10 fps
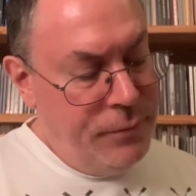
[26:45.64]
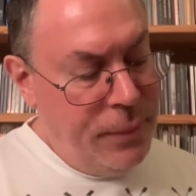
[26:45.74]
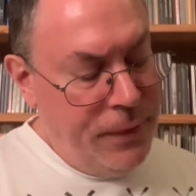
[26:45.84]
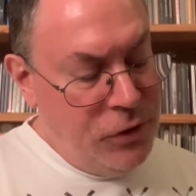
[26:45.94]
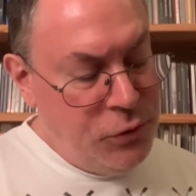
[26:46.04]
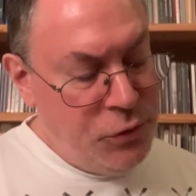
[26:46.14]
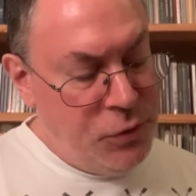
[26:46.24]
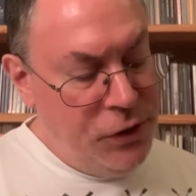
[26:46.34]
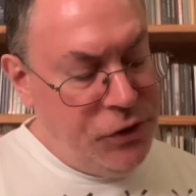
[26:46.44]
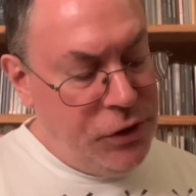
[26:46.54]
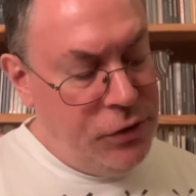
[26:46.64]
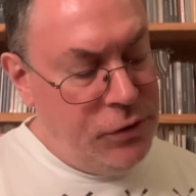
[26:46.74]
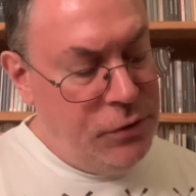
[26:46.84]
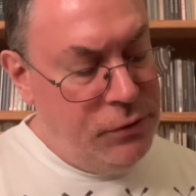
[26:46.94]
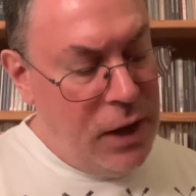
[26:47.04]
This was released in
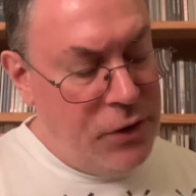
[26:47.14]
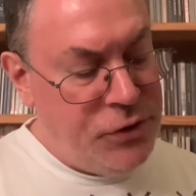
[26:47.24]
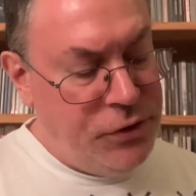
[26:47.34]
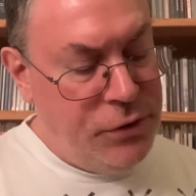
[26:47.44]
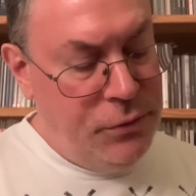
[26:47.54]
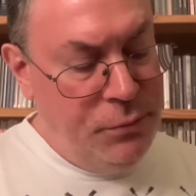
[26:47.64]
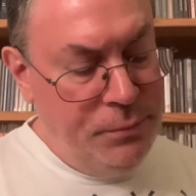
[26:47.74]
2002.